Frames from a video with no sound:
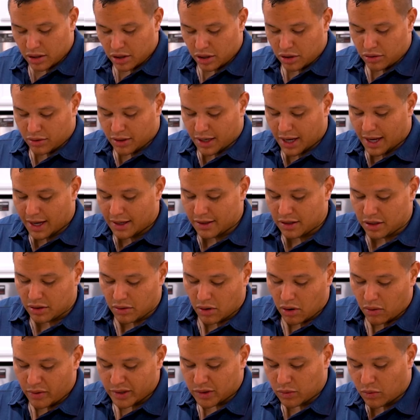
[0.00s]
you tend to
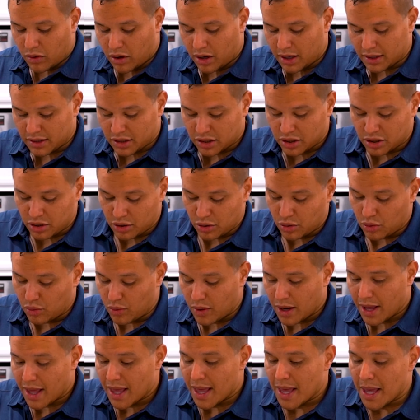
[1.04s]
always want to
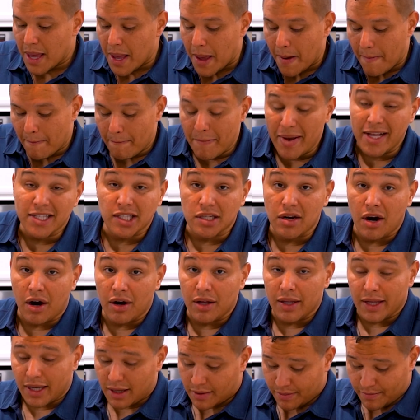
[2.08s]
mince
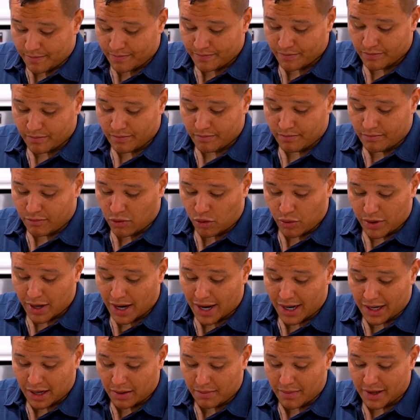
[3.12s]
garlic, but we're
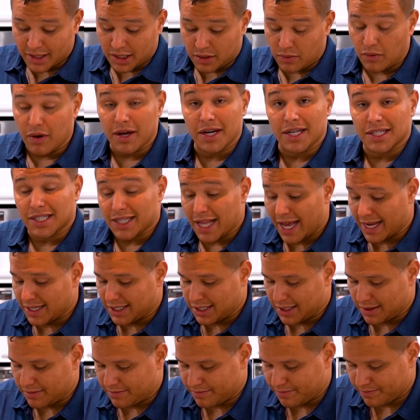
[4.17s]
not gonna mince it, we're gonna slice
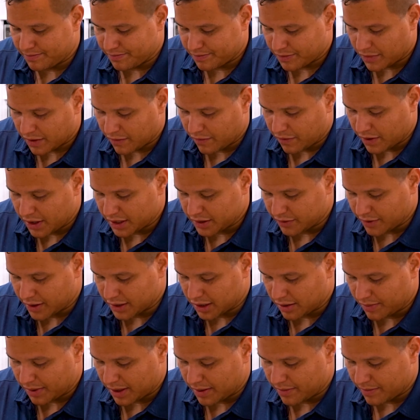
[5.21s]
it for this
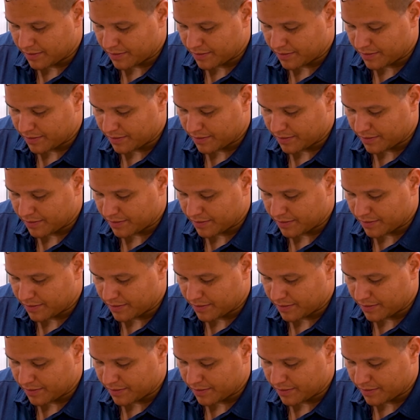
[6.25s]
recipe.